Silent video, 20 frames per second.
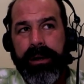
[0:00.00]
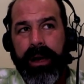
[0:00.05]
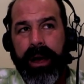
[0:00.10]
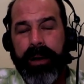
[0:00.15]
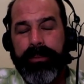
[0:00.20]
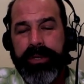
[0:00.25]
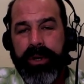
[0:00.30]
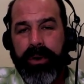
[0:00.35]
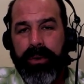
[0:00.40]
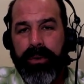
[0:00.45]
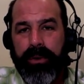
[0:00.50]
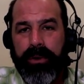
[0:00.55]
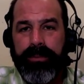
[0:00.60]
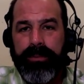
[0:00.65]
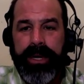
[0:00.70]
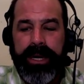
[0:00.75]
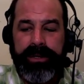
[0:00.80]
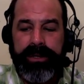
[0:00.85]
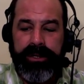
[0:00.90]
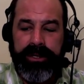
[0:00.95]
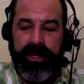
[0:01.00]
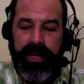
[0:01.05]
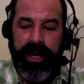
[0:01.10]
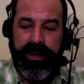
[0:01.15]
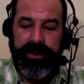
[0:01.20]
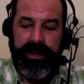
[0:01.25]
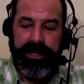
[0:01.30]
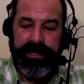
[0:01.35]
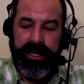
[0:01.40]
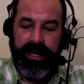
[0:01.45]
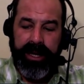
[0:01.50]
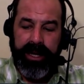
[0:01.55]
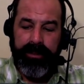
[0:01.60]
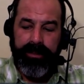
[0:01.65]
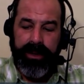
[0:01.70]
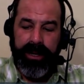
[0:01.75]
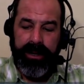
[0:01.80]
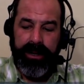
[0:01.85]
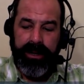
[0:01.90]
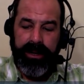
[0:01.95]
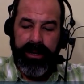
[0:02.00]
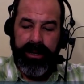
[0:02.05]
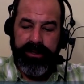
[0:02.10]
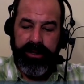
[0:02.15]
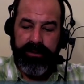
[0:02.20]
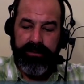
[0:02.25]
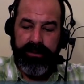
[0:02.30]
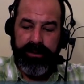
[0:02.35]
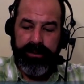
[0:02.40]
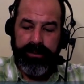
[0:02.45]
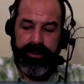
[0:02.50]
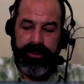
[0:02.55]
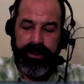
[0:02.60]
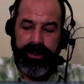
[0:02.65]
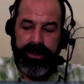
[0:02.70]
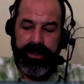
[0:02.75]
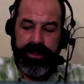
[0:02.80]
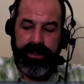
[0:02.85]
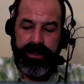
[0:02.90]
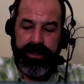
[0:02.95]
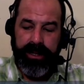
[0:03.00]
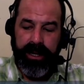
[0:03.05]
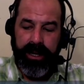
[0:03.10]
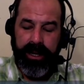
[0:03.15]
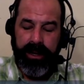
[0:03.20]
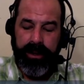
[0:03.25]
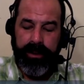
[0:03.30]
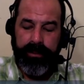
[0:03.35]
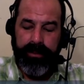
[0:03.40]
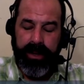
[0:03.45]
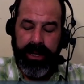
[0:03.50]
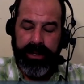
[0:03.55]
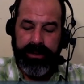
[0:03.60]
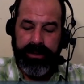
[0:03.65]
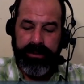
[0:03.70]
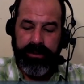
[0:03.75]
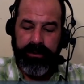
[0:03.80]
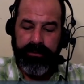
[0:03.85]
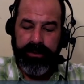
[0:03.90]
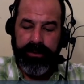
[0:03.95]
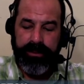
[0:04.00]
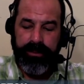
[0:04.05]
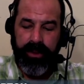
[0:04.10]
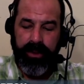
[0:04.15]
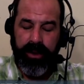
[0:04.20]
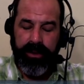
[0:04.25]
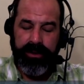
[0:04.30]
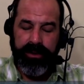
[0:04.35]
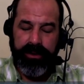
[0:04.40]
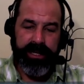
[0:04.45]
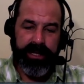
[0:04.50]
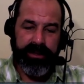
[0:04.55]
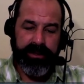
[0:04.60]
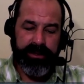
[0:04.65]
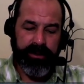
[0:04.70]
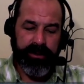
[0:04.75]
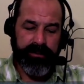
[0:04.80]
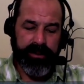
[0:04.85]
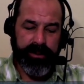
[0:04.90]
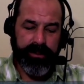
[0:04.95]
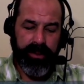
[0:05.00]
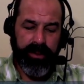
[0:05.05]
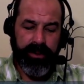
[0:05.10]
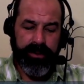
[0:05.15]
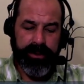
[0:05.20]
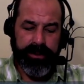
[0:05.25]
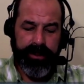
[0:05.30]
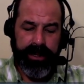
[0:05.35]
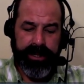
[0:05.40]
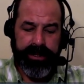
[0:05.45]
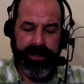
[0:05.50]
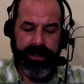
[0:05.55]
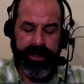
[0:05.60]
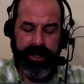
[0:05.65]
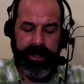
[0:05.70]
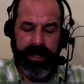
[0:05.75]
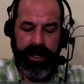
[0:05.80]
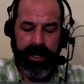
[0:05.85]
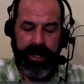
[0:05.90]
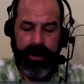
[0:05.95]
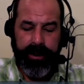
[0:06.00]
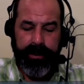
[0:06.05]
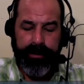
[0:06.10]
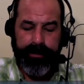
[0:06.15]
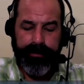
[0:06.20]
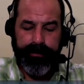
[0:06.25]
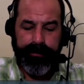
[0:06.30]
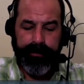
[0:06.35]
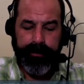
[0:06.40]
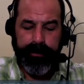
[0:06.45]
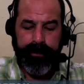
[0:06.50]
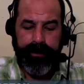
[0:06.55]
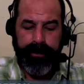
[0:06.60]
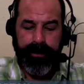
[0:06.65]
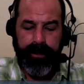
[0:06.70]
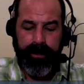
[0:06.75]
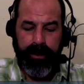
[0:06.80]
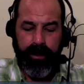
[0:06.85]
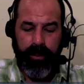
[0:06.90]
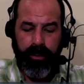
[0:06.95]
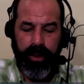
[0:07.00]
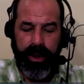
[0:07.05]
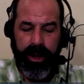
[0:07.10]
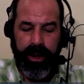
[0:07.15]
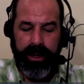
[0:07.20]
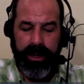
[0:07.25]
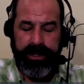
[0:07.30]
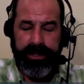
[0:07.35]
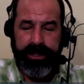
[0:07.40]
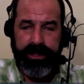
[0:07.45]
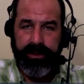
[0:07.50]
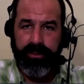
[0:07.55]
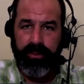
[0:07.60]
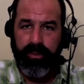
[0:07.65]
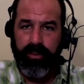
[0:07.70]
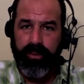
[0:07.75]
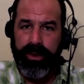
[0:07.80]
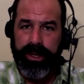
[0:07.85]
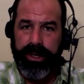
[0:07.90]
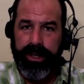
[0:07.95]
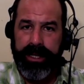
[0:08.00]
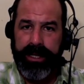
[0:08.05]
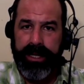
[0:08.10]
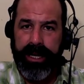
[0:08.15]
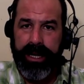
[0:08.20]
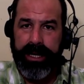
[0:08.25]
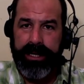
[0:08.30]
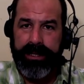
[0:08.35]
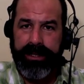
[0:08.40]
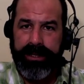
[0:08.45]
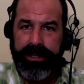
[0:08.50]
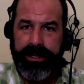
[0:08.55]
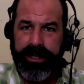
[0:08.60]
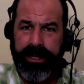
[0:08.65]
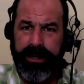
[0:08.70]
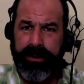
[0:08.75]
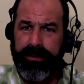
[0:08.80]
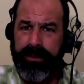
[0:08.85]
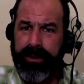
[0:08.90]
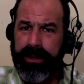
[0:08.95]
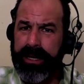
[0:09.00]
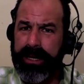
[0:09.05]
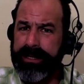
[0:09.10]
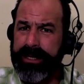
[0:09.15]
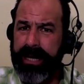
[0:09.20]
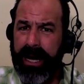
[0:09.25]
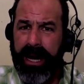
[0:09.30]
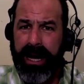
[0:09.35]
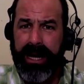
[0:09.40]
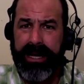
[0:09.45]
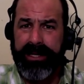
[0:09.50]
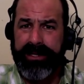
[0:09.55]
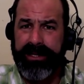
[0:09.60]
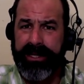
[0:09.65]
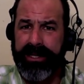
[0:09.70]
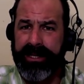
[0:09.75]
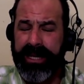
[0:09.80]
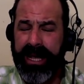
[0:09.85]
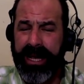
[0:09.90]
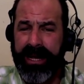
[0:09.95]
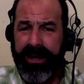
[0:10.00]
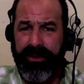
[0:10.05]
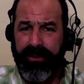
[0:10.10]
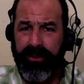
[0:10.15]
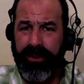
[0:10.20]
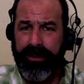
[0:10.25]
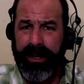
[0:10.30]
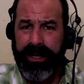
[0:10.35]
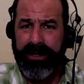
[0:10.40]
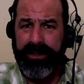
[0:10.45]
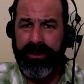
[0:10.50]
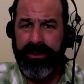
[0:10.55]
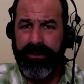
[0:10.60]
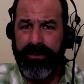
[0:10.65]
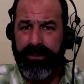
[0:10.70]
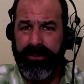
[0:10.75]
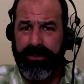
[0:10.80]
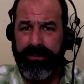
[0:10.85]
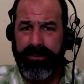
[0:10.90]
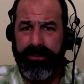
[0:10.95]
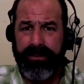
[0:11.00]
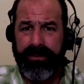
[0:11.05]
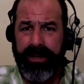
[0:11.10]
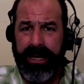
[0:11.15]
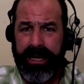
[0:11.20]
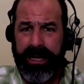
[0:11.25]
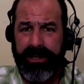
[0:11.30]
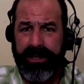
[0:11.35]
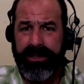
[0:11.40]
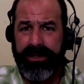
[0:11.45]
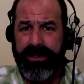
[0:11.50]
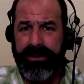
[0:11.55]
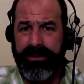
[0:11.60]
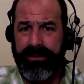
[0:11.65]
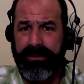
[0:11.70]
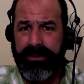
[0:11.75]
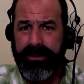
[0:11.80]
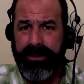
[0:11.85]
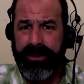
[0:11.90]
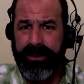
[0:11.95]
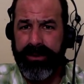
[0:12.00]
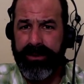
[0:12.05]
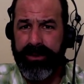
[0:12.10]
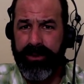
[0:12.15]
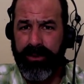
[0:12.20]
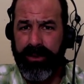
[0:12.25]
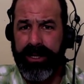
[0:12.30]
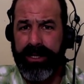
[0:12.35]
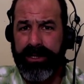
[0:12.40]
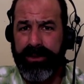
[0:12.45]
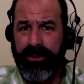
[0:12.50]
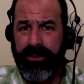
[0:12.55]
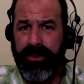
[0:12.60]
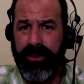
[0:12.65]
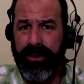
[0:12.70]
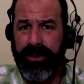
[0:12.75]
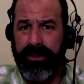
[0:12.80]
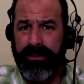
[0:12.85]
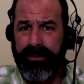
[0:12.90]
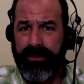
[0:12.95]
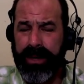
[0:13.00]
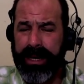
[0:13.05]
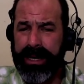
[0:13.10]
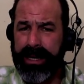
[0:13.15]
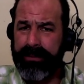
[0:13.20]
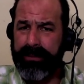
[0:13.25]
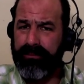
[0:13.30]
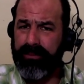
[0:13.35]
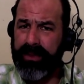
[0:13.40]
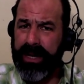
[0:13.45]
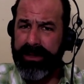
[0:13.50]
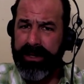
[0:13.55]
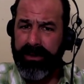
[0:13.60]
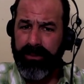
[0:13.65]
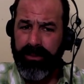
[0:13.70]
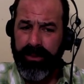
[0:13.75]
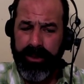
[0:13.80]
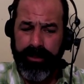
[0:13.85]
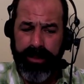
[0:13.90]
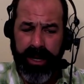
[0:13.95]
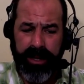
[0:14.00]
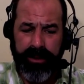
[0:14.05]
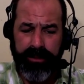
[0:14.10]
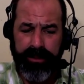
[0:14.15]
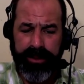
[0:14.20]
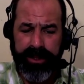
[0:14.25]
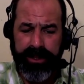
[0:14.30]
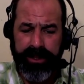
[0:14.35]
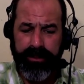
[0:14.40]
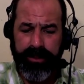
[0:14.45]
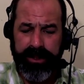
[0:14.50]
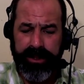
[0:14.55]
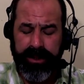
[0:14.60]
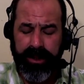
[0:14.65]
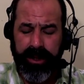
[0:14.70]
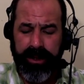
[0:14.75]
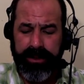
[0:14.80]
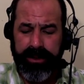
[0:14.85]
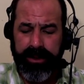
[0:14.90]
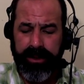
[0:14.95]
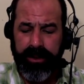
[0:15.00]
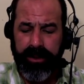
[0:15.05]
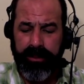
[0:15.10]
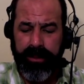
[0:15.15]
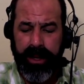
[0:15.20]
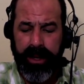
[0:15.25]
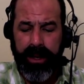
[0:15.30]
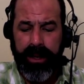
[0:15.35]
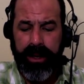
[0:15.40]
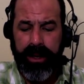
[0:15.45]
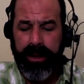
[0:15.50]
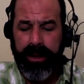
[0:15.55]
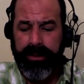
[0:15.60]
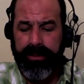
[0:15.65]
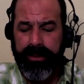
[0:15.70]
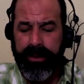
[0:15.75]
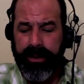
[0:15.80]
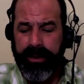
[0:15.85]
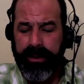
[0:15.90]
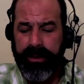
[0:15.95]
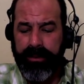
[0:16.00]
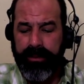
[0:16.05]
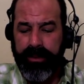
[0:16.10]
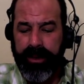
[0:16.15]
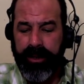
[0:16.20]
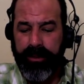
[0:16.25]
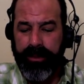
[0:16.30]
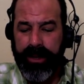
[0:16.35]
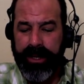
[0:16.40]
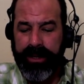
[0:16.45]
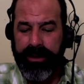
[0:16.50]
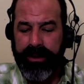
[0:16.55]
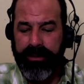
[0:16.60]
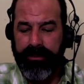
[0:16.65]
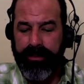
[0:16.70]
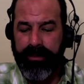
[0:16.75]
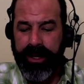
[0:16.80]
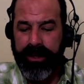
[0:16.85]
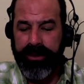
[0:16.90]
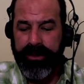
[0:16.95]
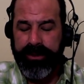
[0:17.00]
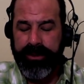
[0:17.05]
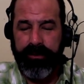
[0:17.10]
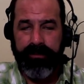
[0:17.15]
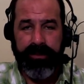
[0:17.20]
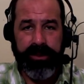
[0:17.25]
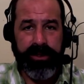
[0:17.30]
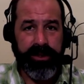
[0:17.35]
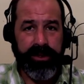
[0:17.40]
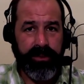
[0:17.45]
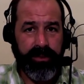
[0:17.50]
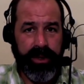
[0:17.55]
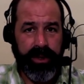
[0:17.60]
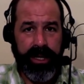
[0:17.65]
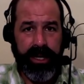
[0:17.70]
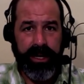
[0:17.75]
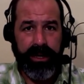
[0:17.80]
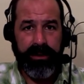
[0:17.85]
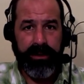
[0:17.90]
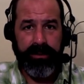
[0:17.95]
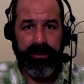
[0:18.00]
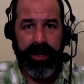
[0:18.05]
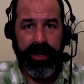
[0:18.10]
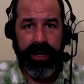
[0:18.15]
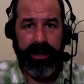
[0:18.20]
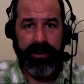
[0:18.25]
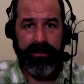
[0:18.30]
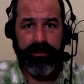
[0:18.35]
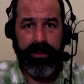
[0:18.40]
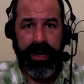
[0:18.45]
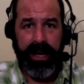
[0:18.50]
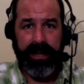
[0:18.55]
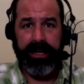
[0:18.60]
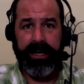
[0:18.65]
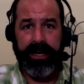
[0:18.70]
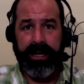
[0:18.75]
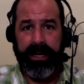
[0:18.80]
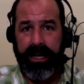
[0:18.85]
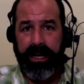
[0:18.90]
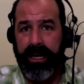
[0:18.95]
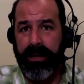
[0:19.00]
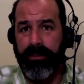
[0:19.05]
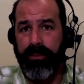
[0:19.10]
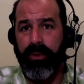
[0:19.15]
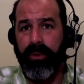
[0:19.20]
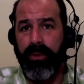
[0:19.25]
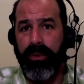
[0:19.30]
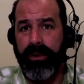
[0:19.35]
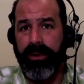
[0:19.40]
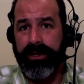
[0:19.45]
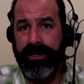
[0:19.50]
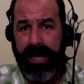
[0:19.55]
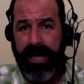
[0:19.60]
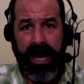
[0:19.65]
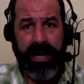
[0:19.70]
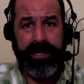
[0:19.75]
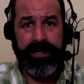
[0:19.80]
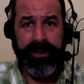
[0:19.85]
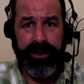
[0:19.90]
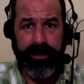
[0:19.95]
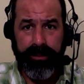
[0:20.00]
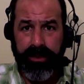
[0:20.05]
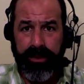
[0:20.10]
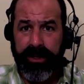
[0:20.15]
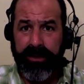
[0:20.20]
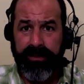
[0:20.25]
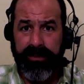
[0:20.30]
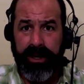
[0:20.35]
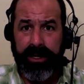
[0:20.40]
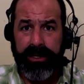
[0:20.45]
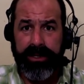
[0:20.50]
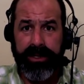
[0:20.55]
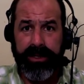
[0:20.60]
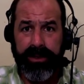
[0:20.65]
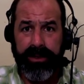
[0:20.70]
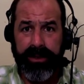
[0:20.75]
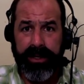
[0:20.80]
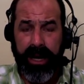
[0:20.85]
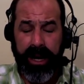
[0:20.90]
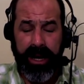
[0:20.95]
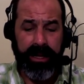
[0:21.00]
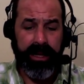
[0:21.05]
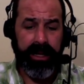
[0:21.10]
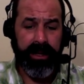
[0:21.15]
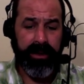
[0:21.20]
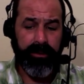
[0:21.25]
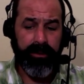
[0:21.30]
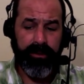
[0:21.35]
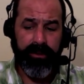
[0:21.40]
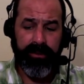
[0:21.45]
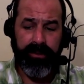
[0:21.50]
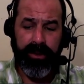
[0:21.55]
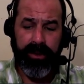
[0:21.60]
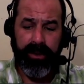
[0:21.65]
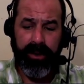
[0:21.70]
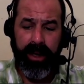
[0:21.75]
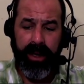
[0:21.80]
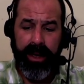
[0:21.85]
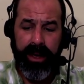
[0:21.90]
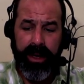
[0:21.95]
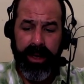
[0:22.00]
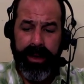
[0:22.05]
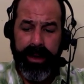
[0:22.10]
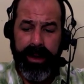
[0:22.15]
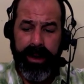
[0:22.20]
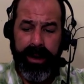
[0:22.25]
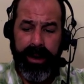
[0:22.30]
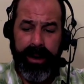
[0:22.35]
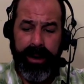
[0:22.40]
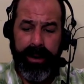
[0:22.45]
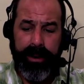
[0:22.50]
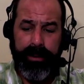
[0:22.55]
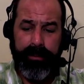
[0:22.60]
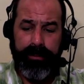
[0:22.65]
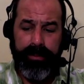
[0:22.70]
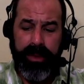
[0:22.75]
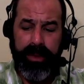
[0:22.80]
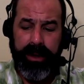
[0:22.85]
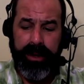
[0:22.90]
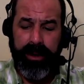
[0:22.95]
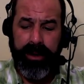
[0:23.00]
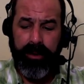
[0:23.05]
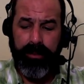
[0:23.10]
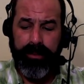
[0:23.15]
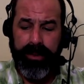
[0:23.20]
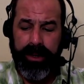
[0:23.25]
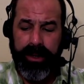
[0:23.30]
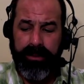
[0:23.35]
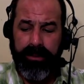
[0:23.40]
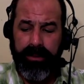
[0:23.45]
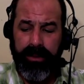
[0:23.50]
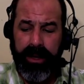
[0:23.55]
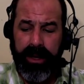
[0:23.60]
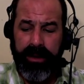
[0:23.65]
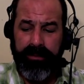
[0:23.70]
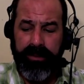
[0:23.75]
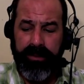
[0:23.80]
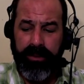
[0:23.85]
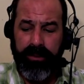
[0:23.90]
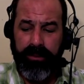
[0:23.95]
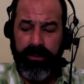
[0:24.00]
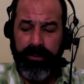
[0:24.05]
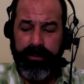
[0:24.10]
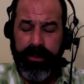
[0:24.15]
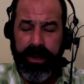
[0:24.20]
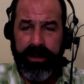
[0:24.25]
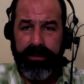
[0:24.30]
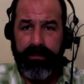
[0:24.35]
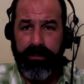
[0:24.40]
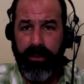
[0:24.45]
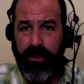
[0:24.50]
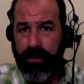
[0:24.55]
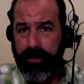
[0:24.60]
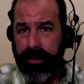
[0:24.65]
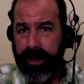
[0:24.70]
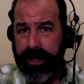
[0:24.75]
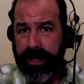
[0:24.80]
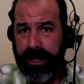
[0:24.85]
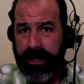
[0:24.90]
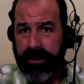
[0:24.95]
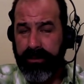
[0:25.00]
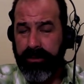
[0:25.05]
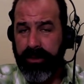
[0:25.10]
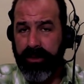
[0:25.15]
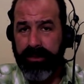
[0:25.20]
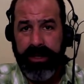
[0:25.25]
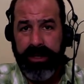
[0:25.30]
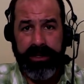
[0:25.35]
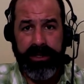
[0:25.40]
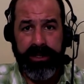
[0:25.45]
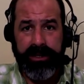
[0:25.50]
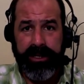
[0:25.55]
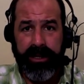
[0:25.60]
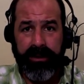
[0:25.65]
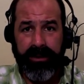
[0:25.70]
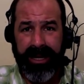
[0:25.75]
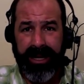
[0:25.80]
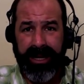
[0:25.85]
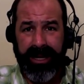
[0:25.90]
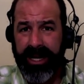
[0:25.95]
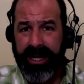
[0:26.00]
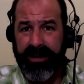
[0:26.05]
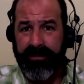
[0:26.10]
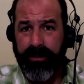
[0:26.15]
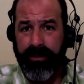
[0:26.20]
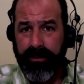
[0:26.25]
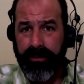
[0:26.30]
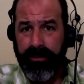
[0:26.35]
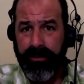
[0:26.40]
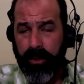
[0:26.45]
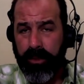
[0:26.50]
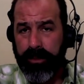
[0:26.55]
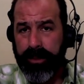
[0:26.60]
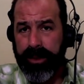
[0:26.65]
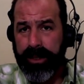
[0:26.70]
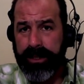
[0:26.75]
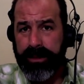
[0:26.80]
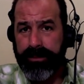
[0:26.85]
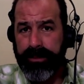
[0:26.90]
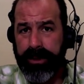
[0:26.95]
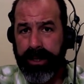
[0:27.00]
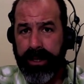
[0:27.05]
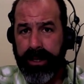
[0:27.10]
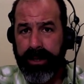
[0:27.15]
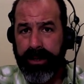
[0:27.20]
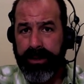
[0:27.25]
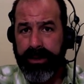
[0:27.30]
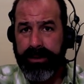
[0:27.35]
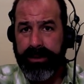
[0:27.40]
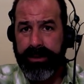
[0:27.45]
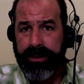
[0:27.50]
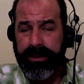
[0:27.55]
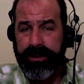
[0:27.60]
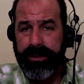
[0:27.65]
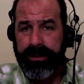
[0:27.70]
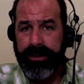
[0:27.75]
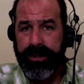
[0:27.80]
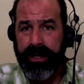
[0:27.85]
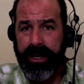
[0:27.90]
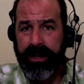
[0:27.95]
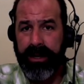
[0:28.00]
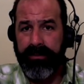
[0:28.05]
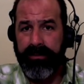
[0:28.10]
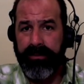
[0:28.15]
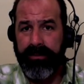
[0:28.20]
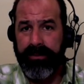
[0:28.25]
I'm torn because there's a lot of things I like about the Surface books um, and the Surface Pro, or I should say the Surface Pro especially, um, where it's this really nice, you know, as odd as the kind of three by two ish his screens were like that didn't really bother me so much long term the you right. know by the by the surface 3 that magnetic keyboard is actually pretty functional and highly useful um, you know but if you spend more money you don't necessarily get a lot of performance because they've